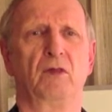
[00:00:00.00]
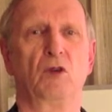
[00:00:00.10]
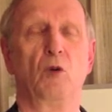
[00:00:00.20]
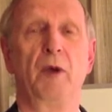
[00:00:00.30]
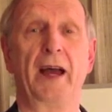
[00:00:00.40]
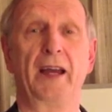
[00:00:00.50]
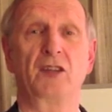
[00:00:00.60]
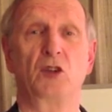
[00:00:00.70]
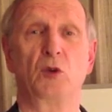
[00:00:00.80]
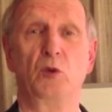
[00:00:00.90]
go
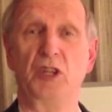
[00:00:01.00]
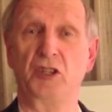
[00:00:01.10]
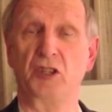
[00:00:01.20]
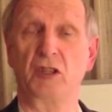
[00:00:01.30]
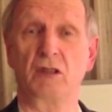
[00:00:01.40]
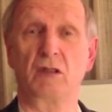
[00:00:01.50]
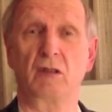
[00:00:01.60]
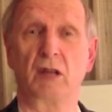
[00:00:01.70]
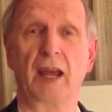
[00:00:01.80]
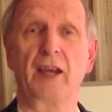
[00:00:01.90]
back to recent
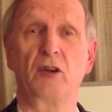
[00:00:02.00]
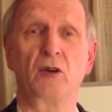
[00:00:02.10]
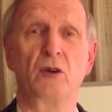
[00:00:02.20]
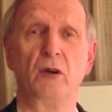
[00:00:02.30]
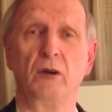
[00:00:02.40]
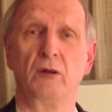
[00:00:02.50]
anger